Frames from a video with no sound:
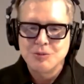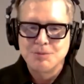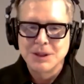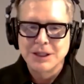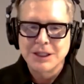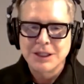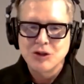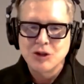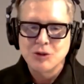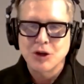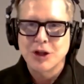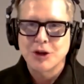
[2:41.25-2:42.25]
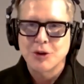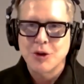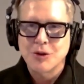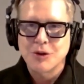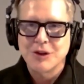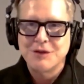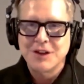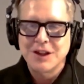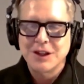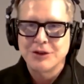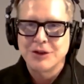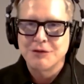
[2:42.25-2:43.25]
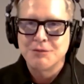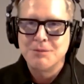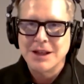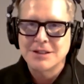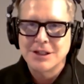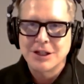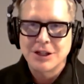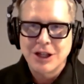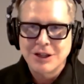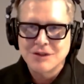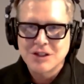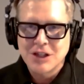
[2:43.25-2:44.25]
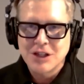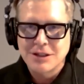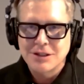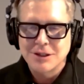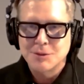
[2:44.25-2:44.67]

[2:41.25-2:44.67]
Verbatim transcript: believe you were going to go in the field of medicine and life sciences?